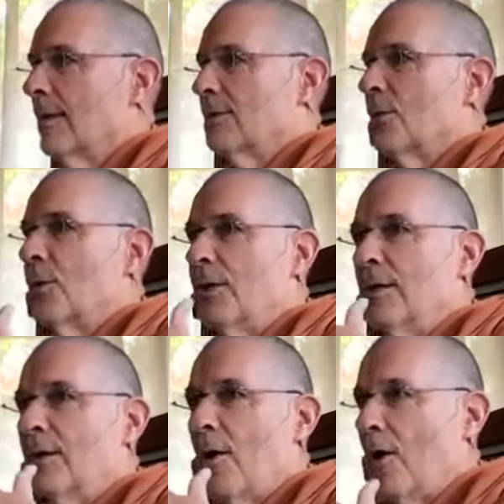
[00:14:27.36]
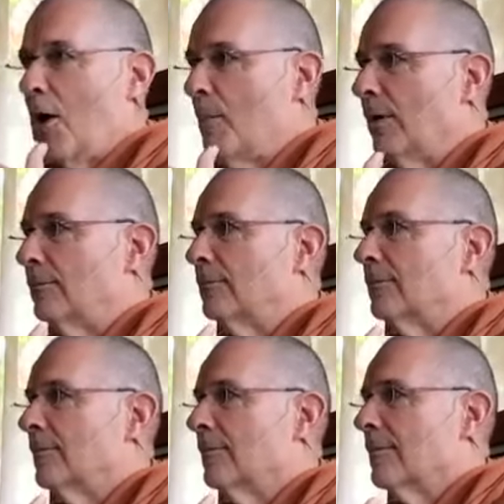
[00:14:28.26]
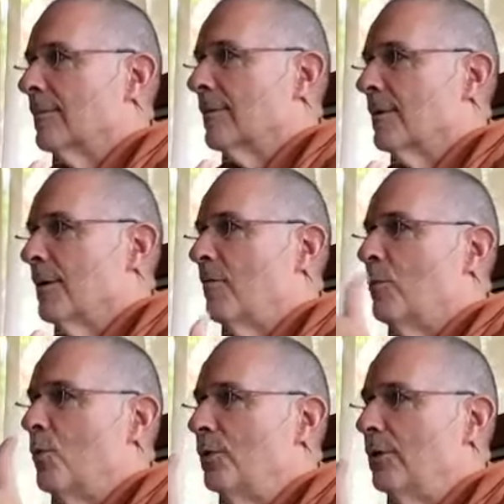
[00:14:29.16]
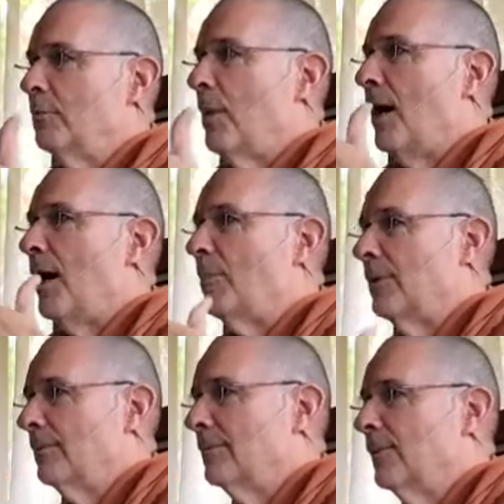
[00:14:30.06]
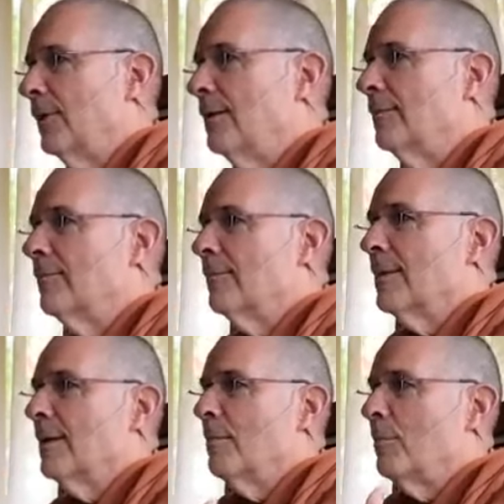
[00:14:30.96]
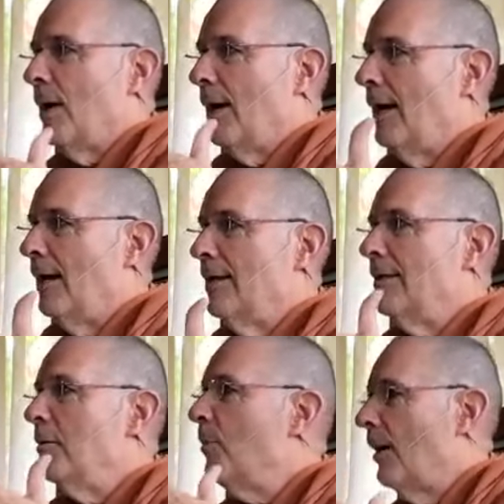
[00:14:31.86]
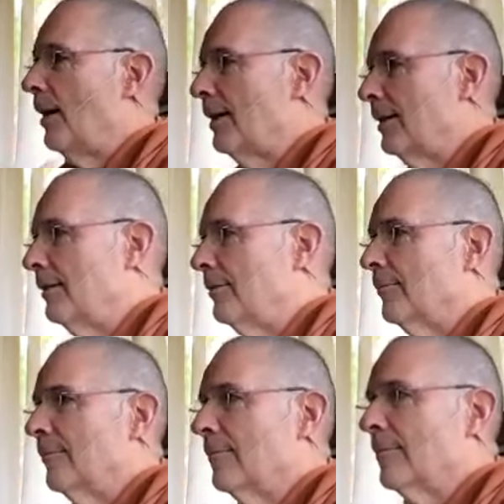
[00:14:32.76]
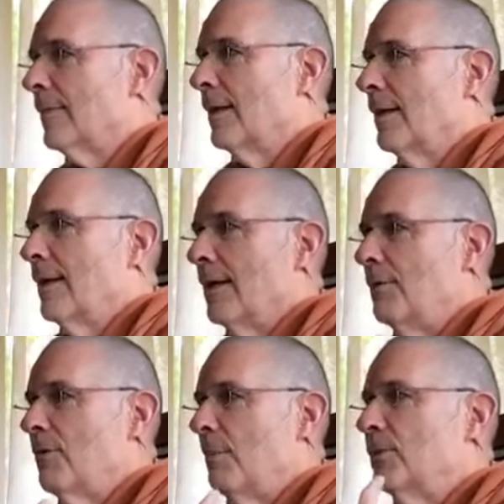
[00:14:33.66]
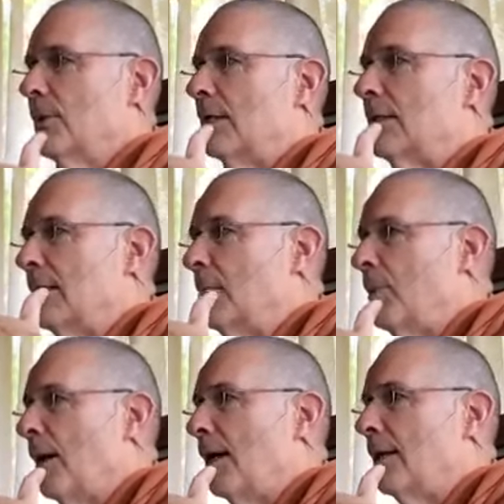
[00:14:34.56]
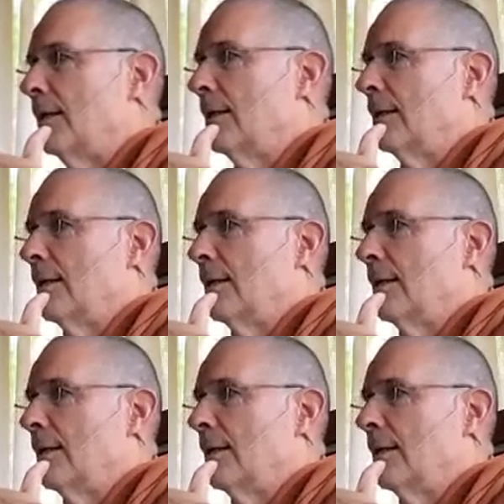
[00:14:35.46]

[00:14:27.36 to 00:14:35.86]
So within karma, you have Punya and Pap, right? Piety and impiety. He represents impiety.